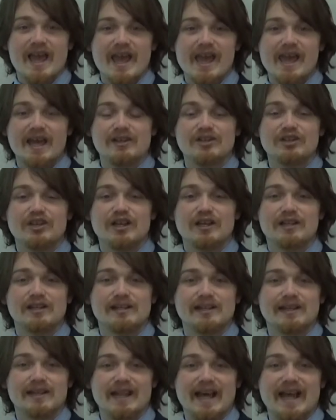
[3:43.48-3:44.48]
And
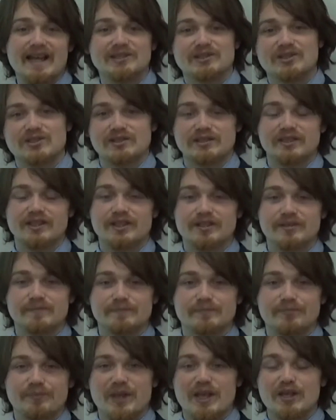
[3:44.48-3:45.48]
lastly,
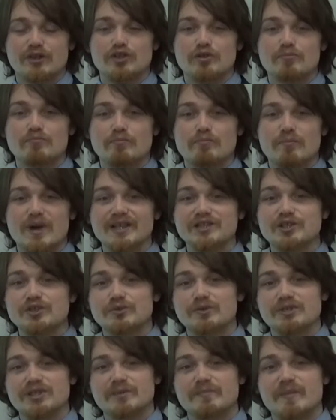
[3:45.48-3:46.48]
you
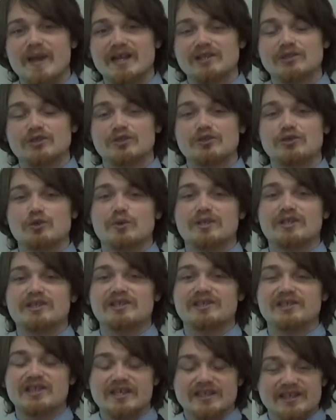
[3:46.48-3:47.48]
must respect your
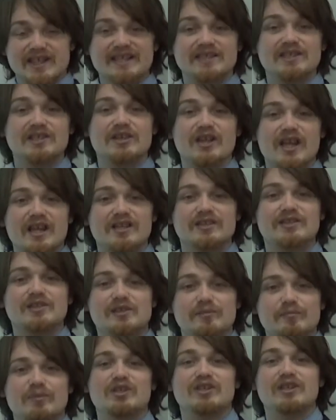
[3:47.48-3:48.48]
designated
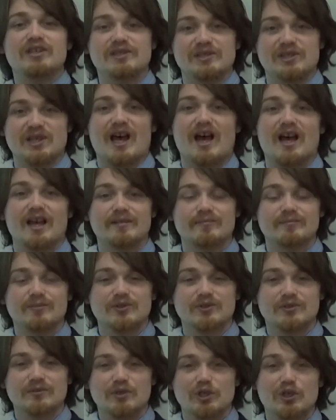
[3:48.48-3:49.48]
speaking
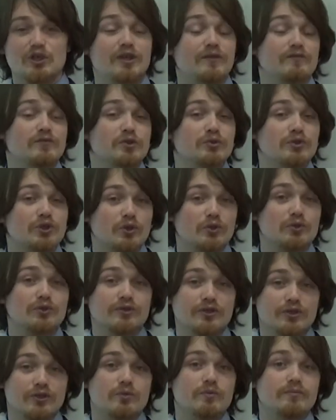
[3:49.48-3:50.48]
times. If you're
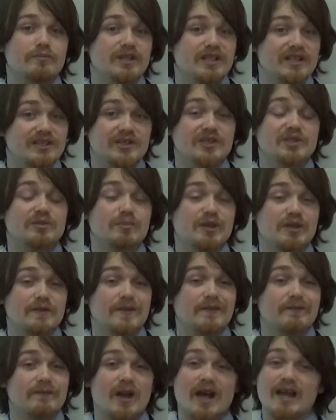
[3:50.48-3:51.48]
told you need to speak
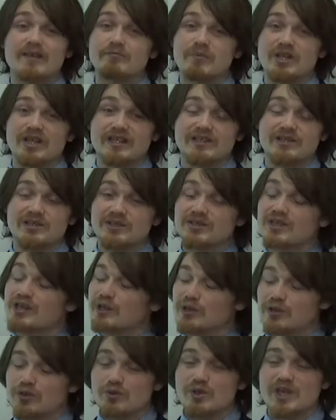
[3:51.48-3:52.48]
for 5 minutes,
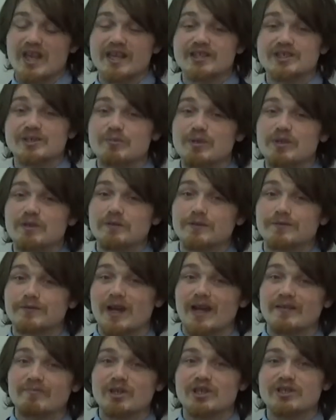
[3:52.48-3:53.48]
you can't speak for
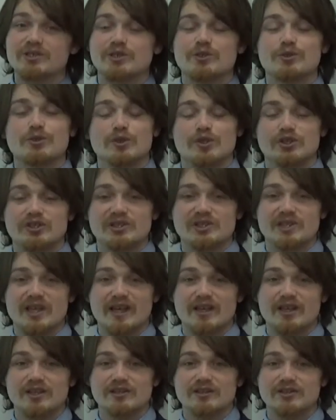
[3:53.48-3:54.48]
5 minutes and 30
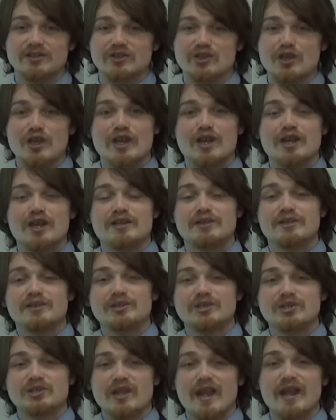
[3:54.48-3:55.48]
seconds. The
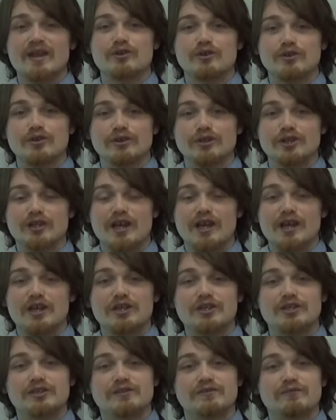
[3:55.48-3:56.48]
standard
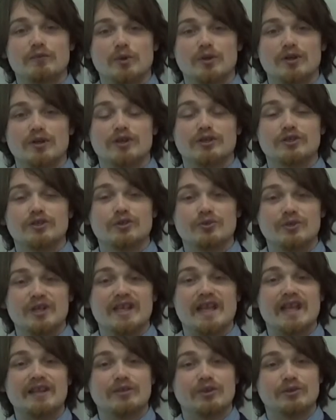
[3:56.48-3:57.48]
is for you to
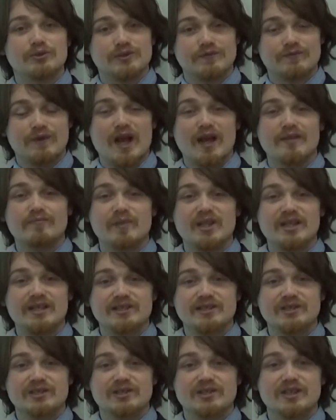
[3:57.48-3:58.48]
get those 5
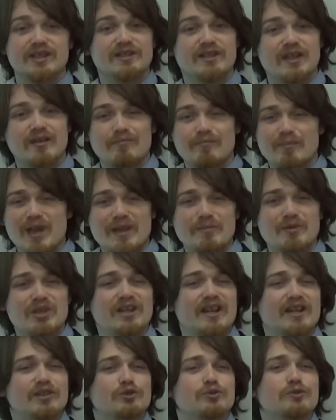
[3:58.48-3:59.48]
minutes and then maybe
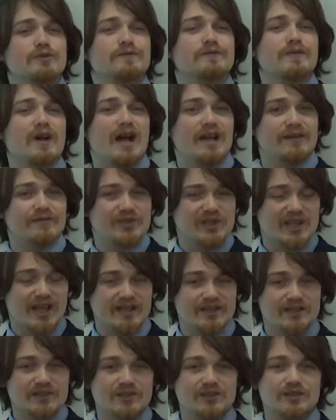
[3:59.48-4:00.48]
an extra 5
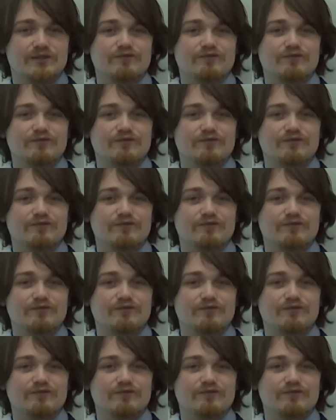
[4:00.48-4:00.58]
seconds